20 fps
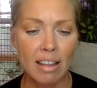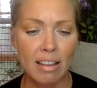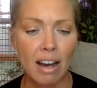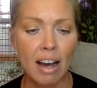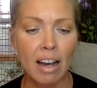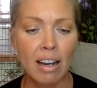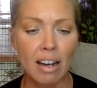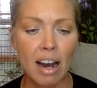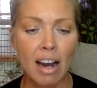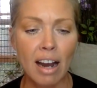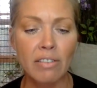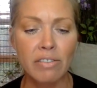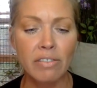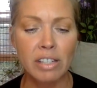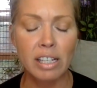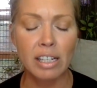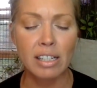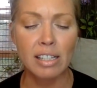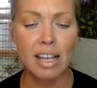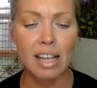a kind of
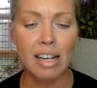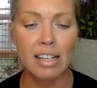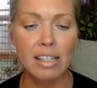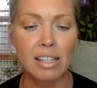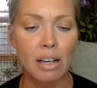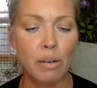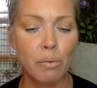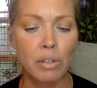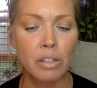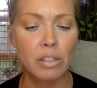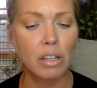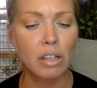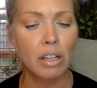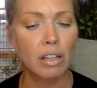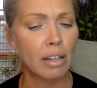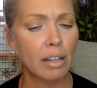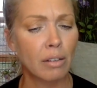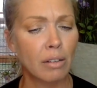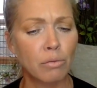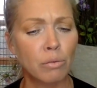success that was
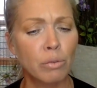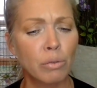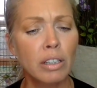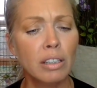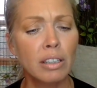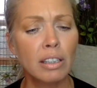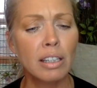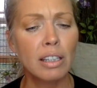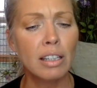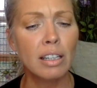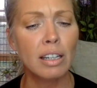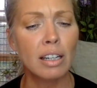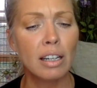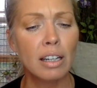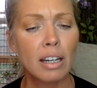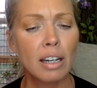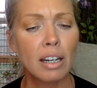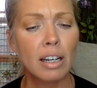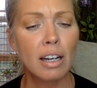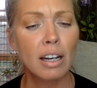like really
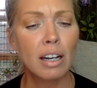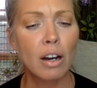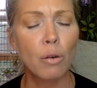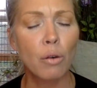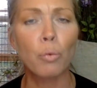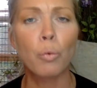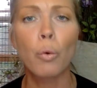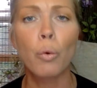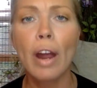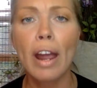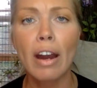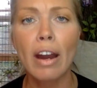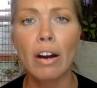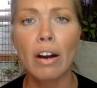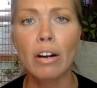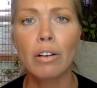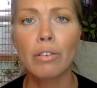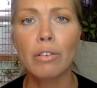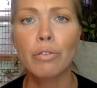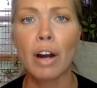
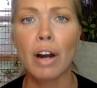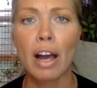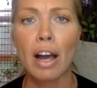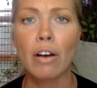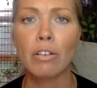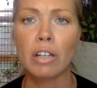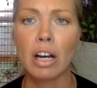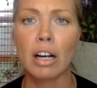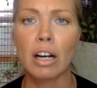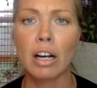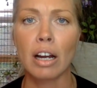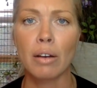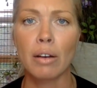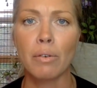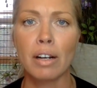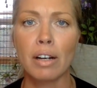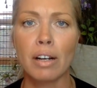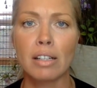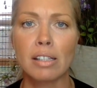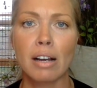rare for how young I
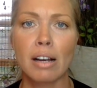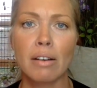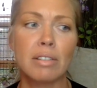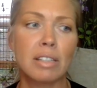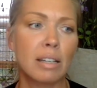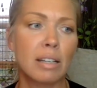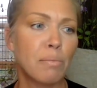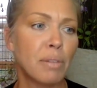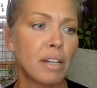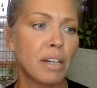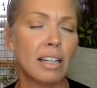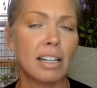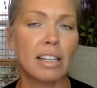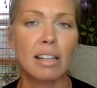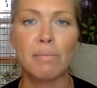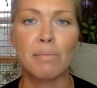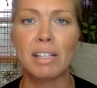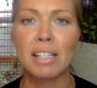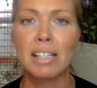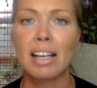was. I was competing in the
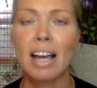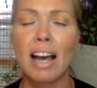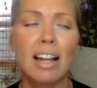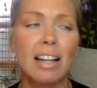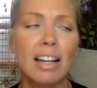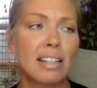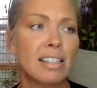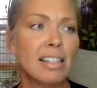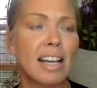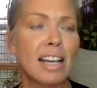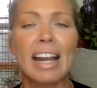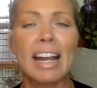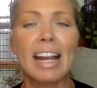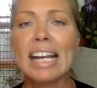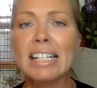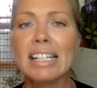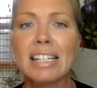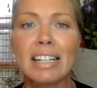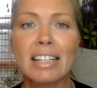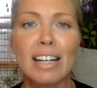Miss Galaxy. At
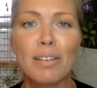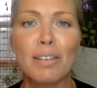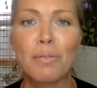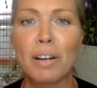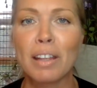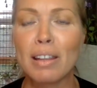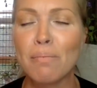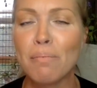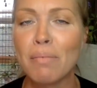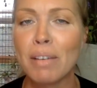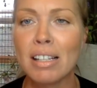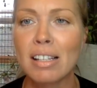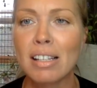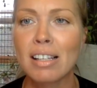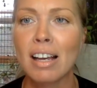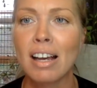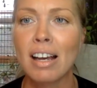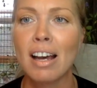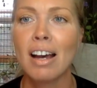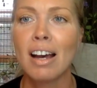18, I'd won the Miss
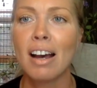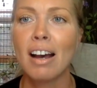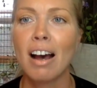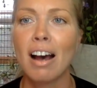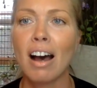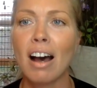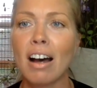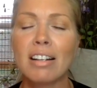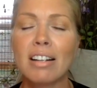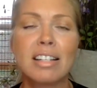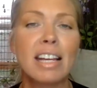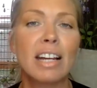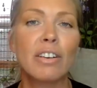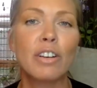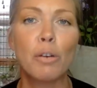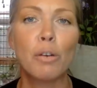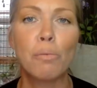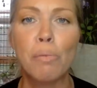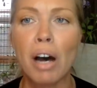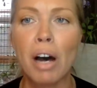
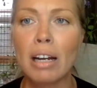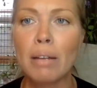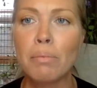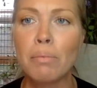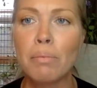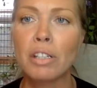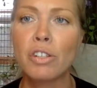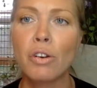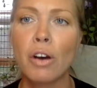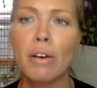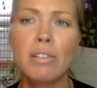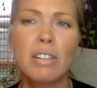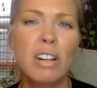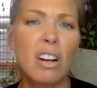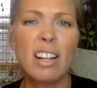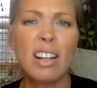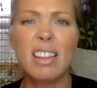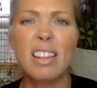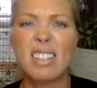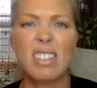Ontario Bodybuilder. So I was
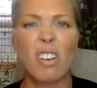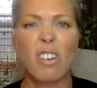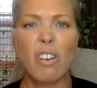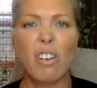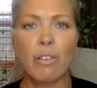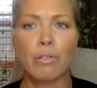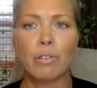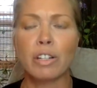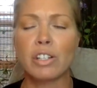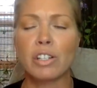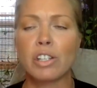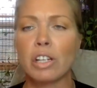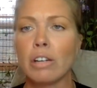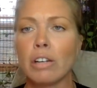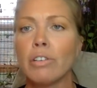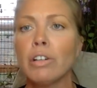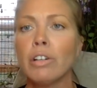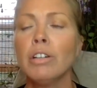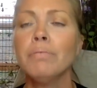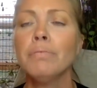already this
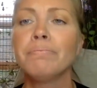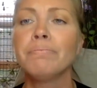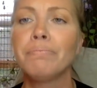overachiever.